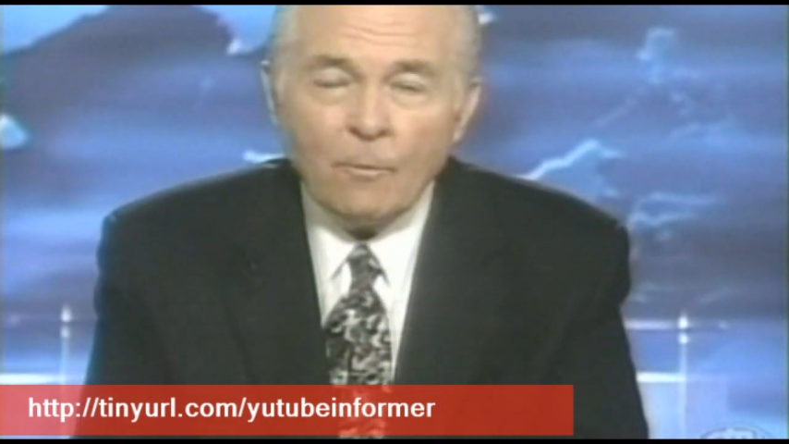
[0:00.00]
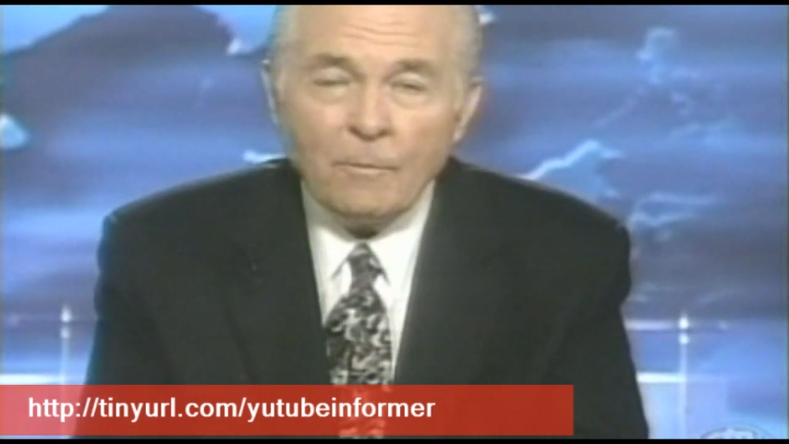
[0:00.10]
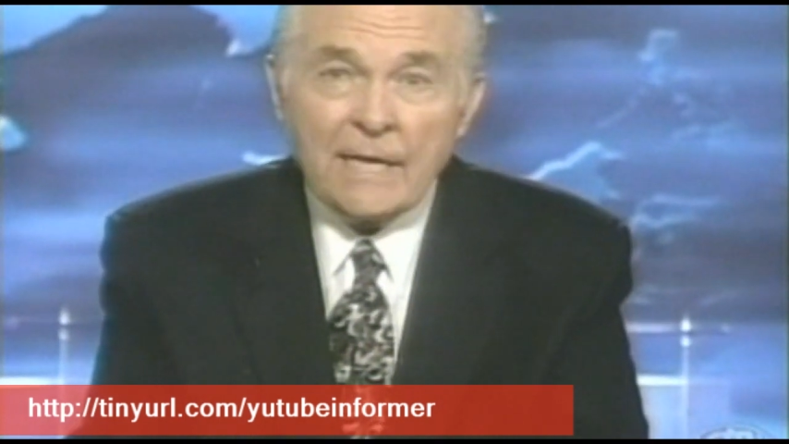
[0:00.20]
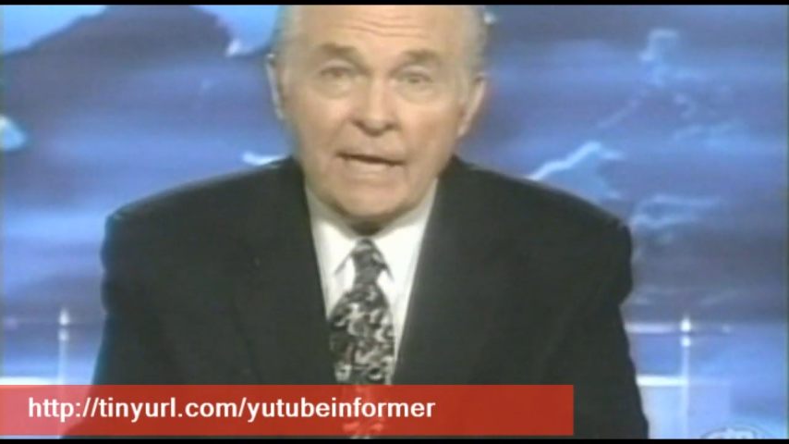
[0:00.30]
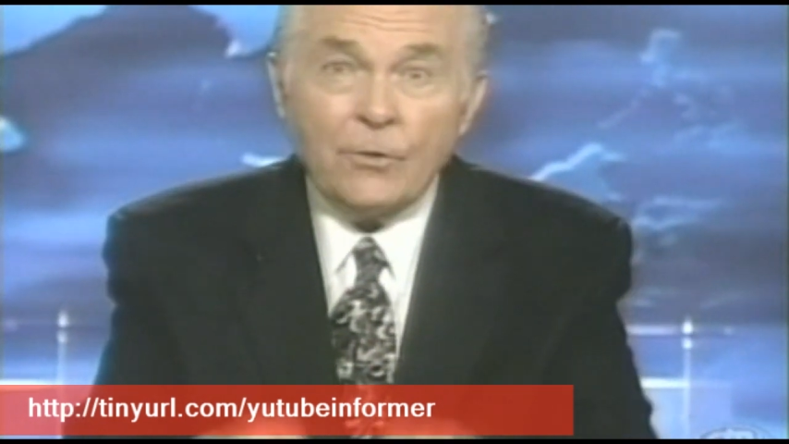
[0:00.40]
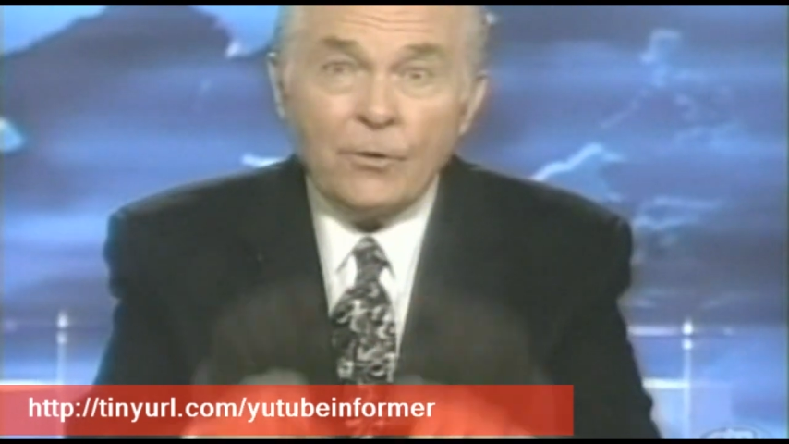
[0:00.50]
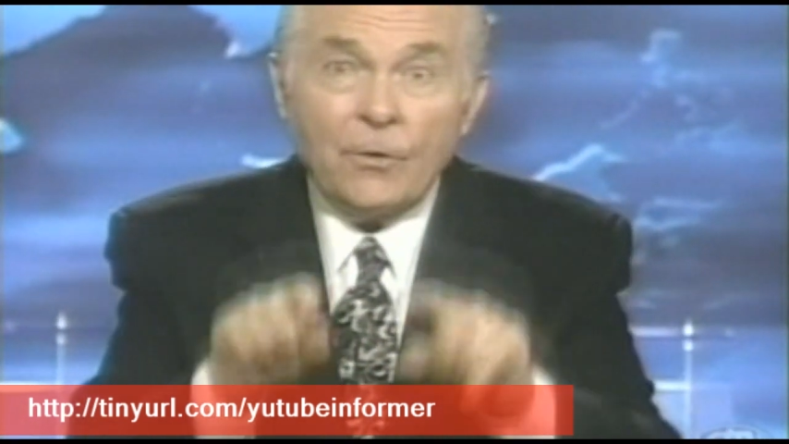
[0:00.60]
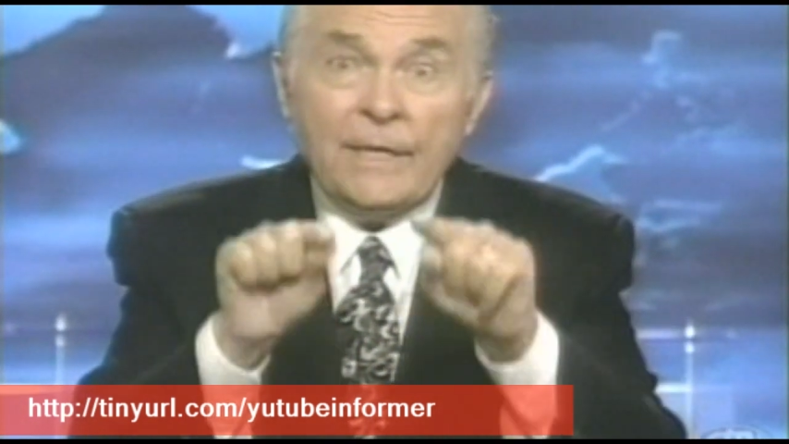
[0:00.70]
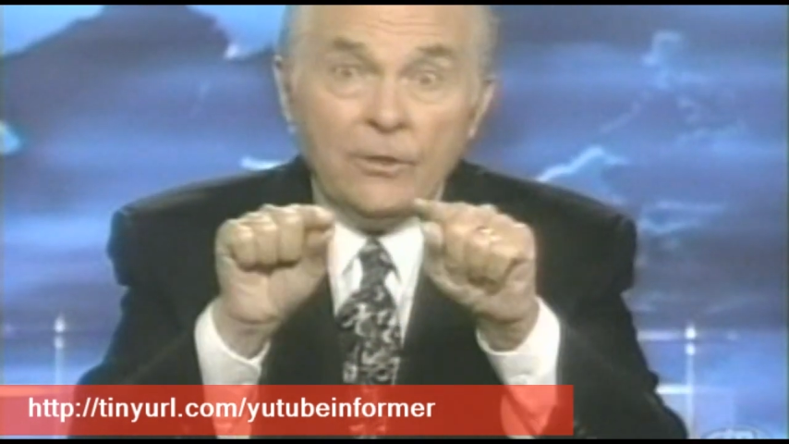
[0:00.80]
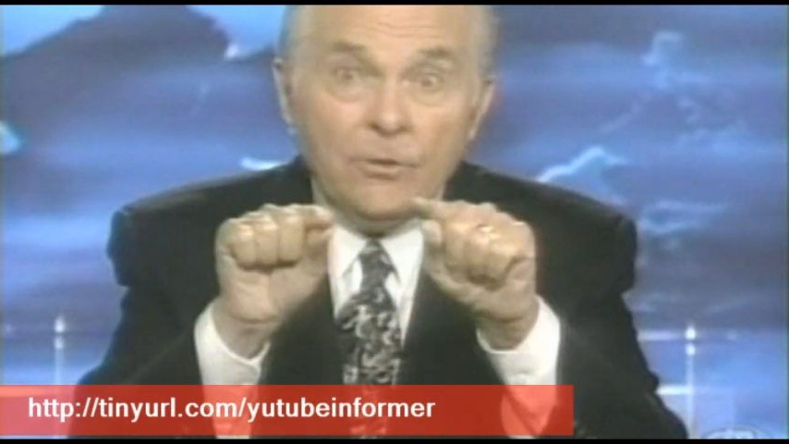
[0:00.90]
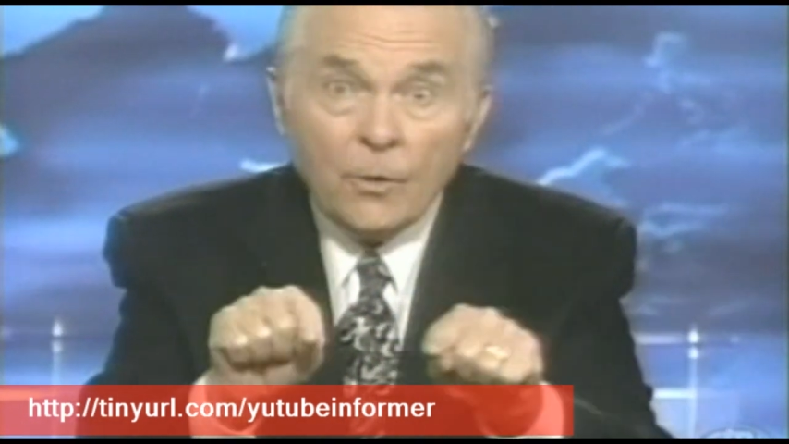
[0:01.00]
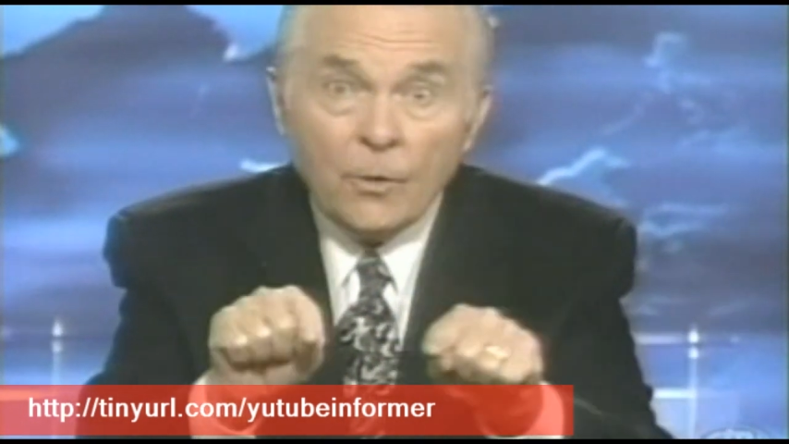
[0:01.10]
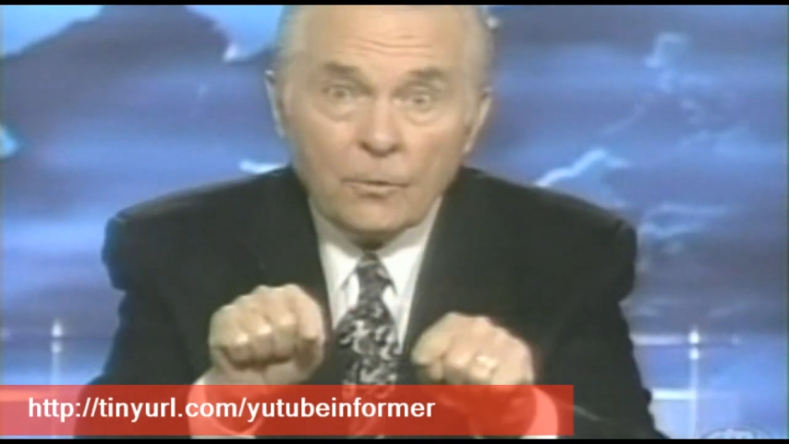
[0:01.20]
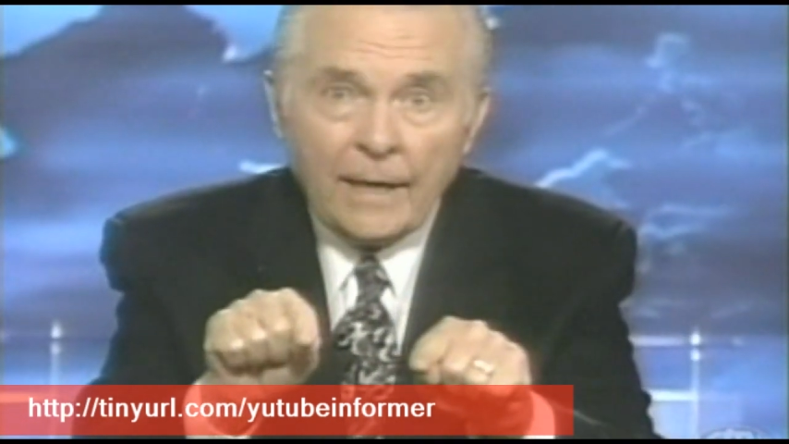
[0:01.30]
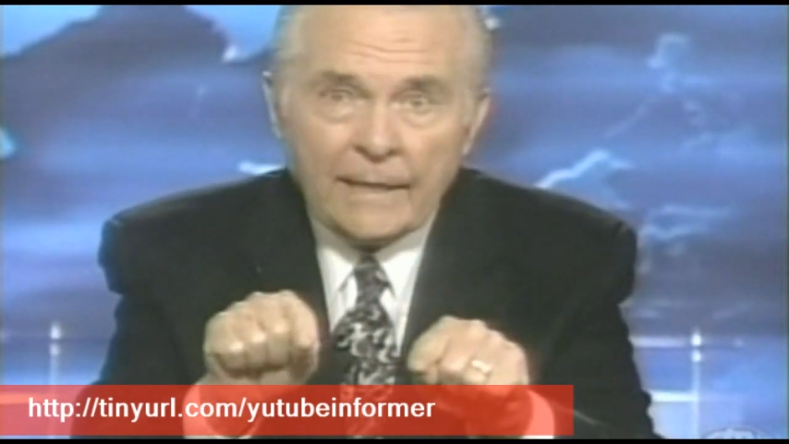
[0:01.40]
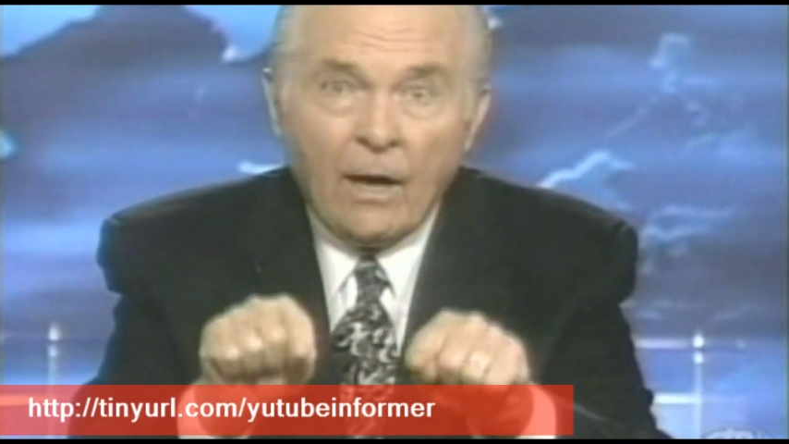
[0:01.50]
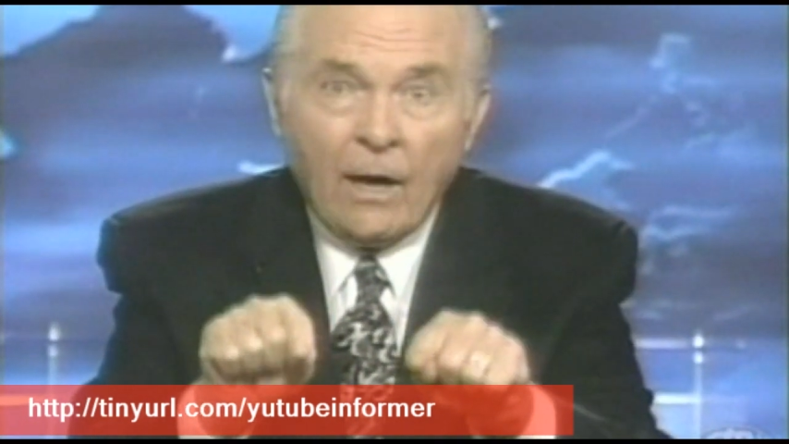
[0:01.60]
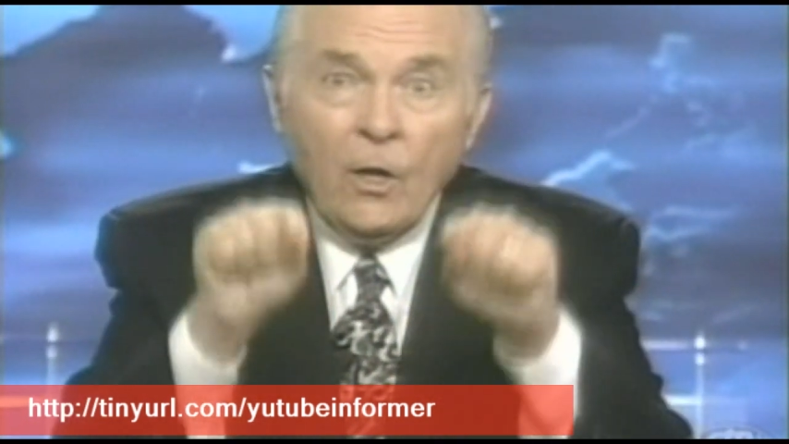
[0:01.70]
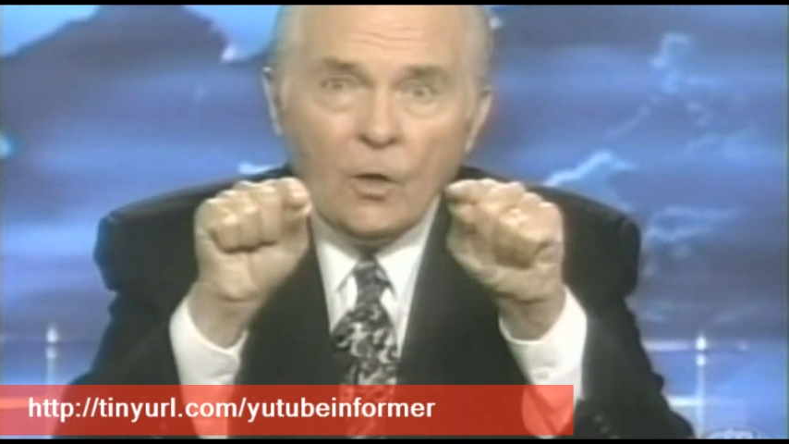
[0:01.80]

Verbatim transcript: Romans 10 13. Do it right now.